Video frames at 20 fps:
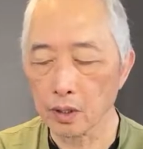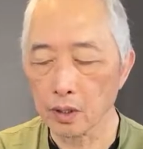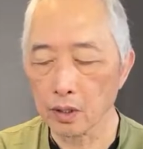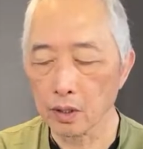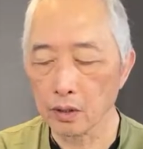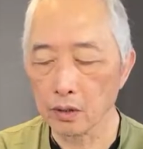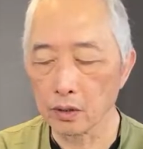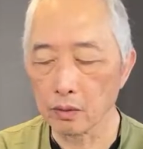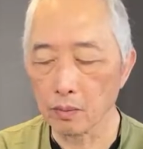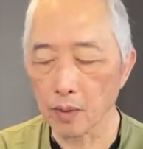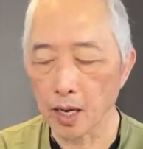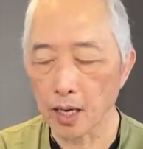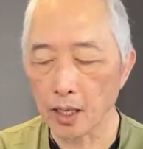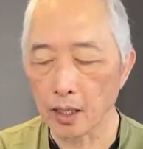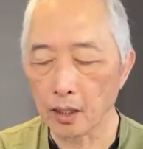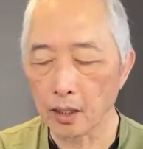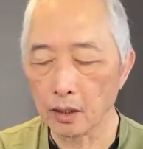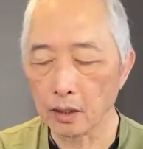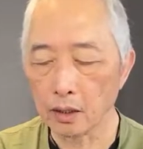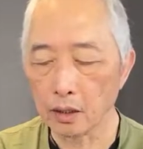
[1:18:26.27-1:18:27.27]
your
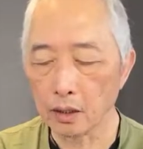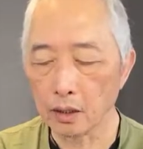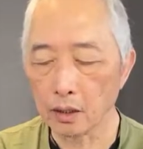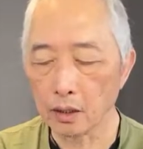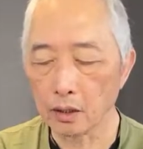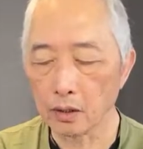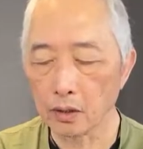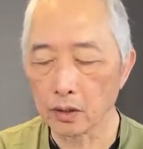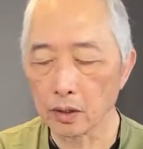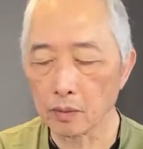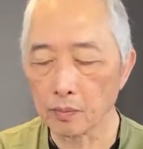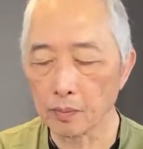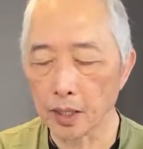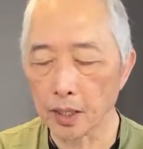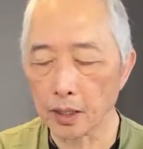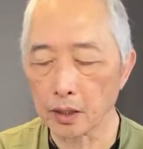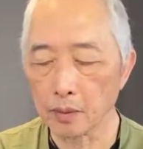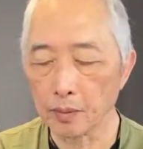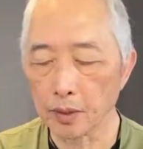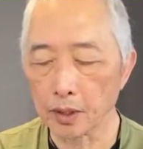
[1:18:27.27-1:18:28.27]
mind on the
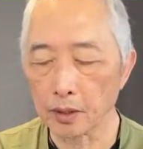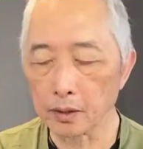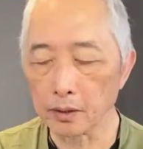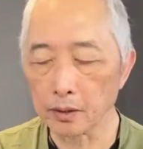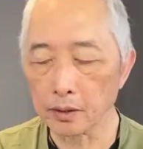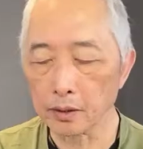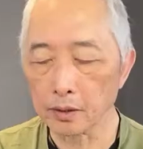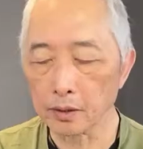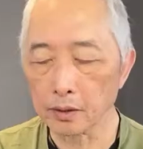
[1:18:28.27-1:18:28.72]
belly button.